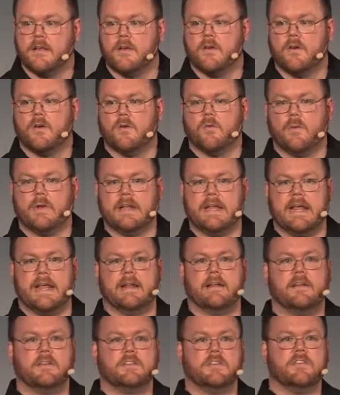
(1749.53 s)
we
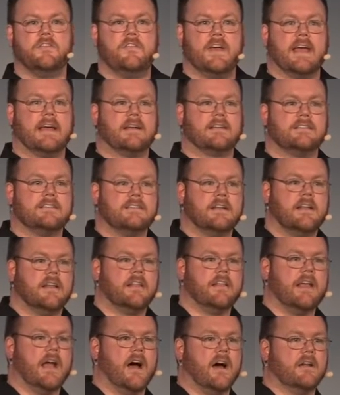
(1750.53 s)
need to fix
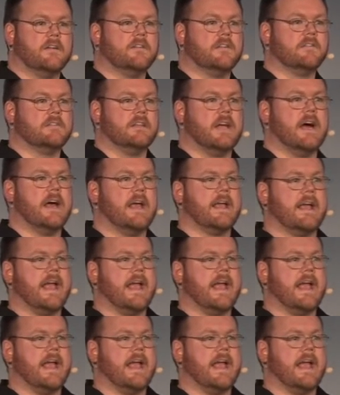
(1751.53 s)
the underlying